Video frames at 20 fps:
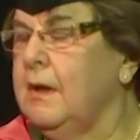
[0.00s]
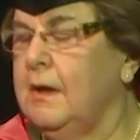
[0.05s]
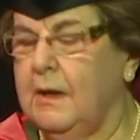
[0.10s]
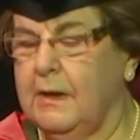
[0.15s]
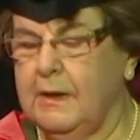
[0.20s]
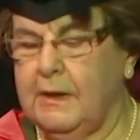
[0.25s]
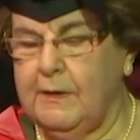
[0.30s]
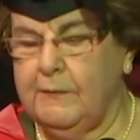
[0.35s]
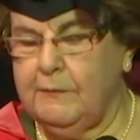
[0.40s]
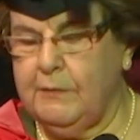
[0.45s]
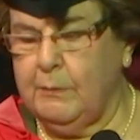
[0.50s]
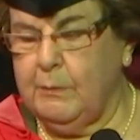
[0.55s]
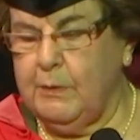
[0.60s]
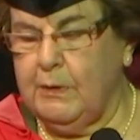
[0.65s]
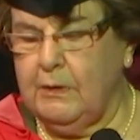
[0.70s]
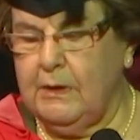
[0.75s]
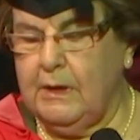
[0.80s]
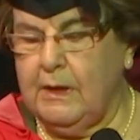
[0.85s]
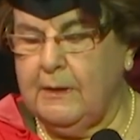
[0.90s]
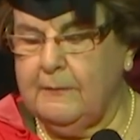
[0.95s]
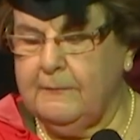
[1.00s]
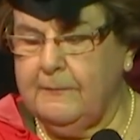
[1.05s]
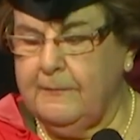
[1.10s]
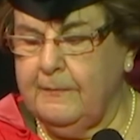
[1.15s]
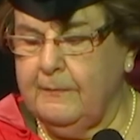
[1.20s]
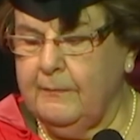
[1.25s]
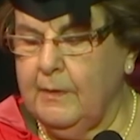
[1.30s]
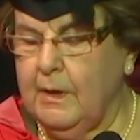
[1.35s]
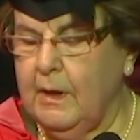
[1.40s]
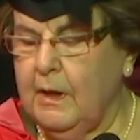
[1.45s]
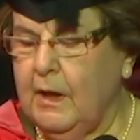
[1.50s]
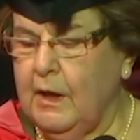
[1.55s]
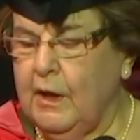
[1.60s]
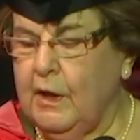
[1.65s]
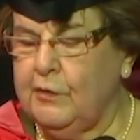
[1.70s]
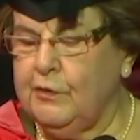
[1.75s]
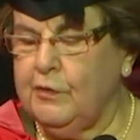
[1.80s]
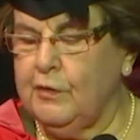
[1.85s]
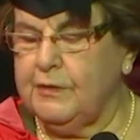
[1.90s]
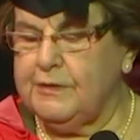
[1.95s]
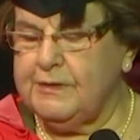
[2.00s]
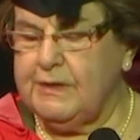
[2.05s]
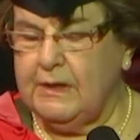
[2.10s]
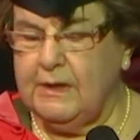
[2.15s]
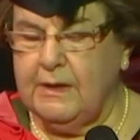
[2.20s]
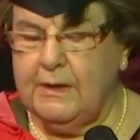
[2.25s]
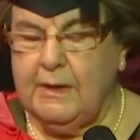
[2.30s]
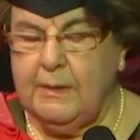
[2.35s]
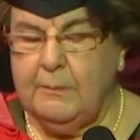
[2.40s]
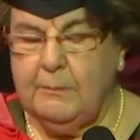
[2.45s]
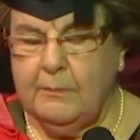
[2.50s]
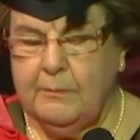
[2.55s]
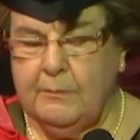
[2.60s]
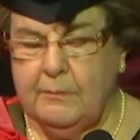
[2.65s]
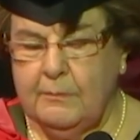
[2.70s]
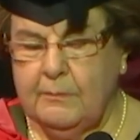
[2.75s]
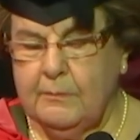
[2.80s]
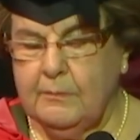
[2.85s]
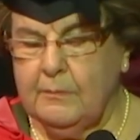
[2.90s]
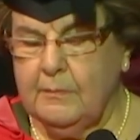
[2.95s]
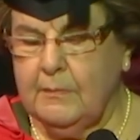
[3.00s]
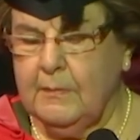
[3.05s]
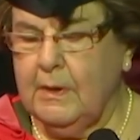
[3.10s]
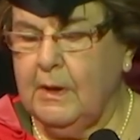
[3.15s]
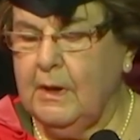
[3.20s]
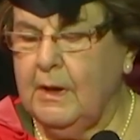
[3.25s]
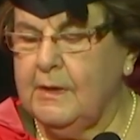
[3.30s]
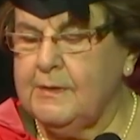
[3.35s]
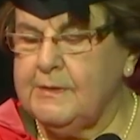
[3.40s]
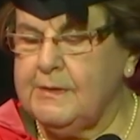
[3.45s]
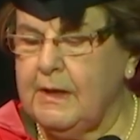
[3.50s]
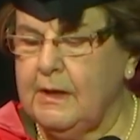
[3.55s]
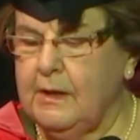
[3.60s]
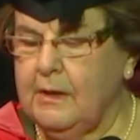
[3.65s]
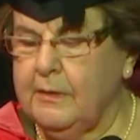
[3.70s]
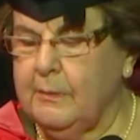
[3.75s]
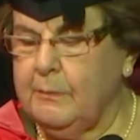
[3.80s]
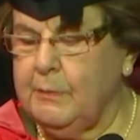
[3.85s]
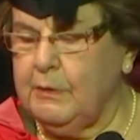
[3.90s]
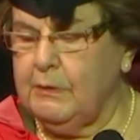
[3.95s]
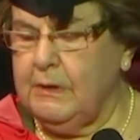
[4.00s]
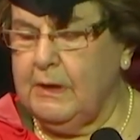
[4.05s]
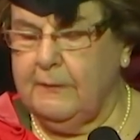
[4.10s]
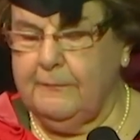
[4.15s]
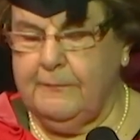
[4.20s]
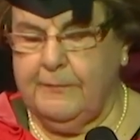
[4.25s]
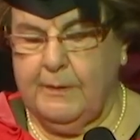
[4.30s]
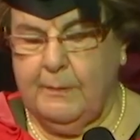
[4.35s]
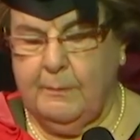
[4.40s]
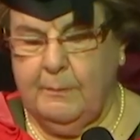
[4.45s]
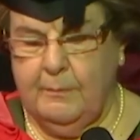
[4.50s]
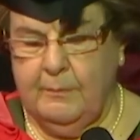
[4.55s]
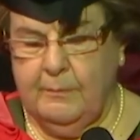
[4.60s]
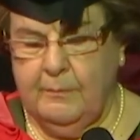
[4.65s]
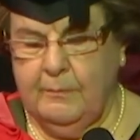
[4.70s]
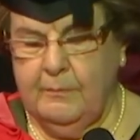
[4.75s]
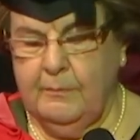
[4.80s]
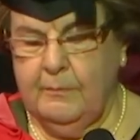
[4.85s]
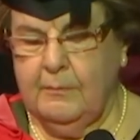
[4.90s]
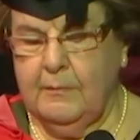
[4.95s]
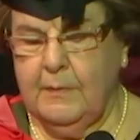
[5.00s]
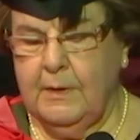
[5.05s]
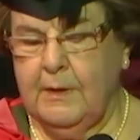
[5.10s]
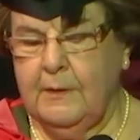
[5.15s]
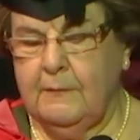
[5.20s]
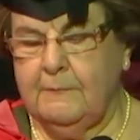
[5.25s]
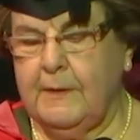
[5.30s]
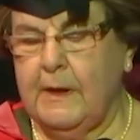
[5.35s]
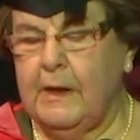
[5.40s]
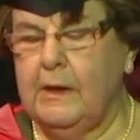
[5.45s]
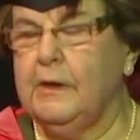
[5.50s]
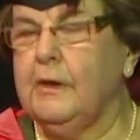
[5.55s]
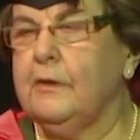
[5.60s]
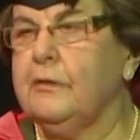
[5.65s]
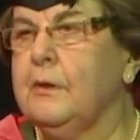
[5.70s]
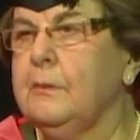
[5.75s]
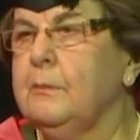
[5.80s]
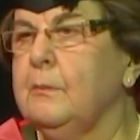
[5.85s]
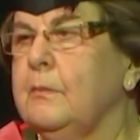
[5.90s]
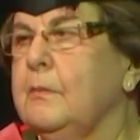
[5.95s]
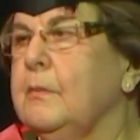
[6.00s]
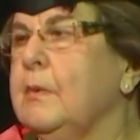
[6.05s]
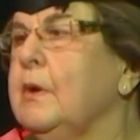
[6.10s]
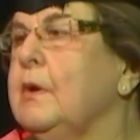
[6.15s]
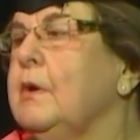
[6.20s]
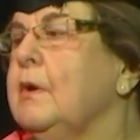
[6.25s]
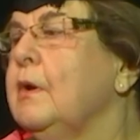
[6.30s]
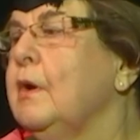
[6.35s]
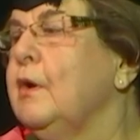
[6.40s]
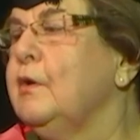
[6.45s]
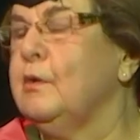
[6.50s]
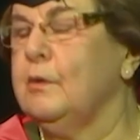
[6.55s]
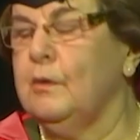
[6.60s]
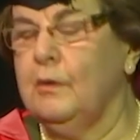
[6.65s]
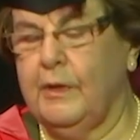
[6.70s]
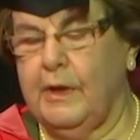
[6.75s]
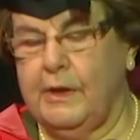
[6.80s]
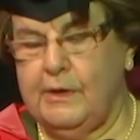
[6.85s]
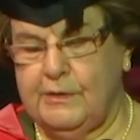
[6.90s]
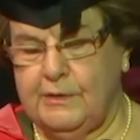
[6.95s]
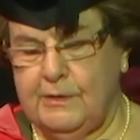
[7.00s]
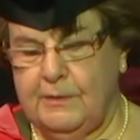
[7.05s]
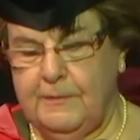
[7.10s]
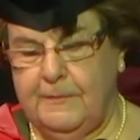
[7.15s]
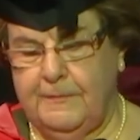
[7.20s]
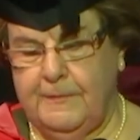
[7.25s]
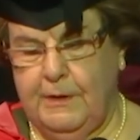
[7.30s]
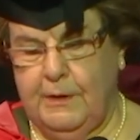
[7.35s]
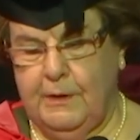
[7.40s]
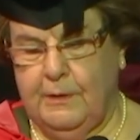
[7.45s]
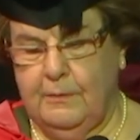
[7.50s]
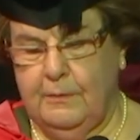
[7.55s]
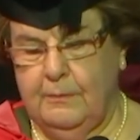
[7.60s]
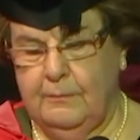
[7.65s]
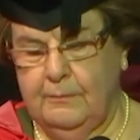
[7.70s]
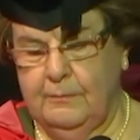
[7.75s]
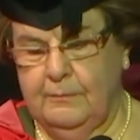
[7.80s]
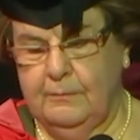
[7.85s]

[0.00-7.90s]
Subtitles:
Give them your love and your time. Tell them you love them, value them, and all they do for you.